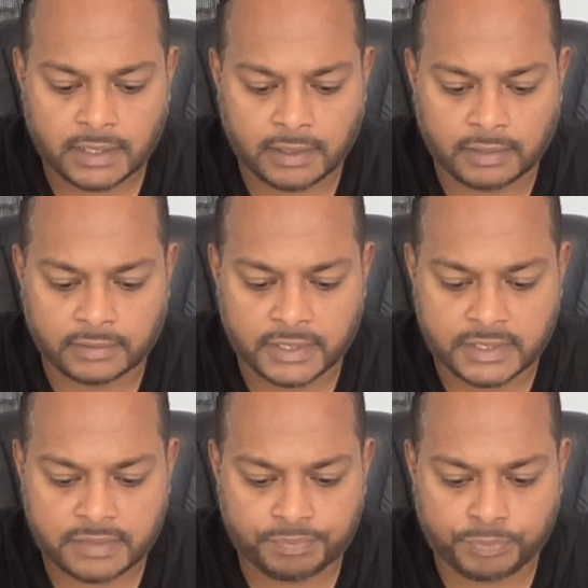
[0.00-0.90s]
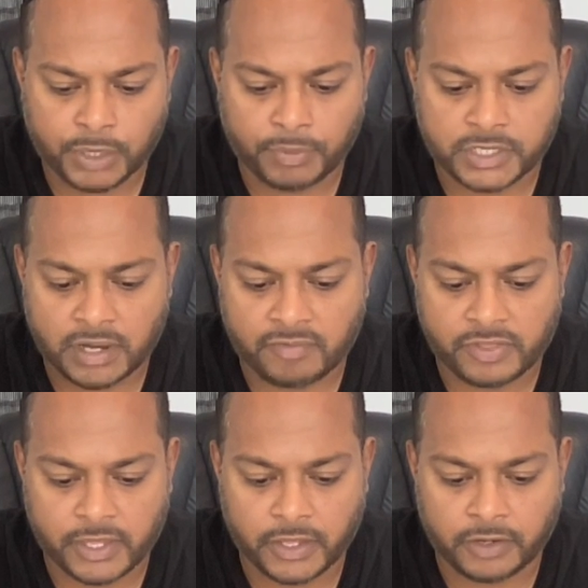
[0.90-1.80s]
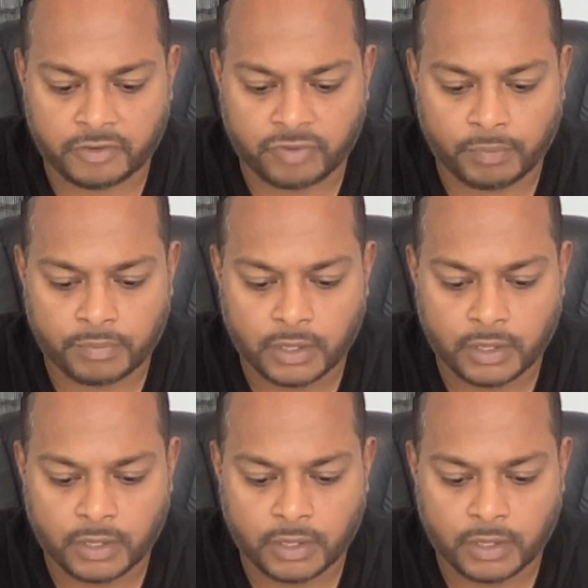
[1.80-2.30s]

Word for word: uh, there's pretty much everything here from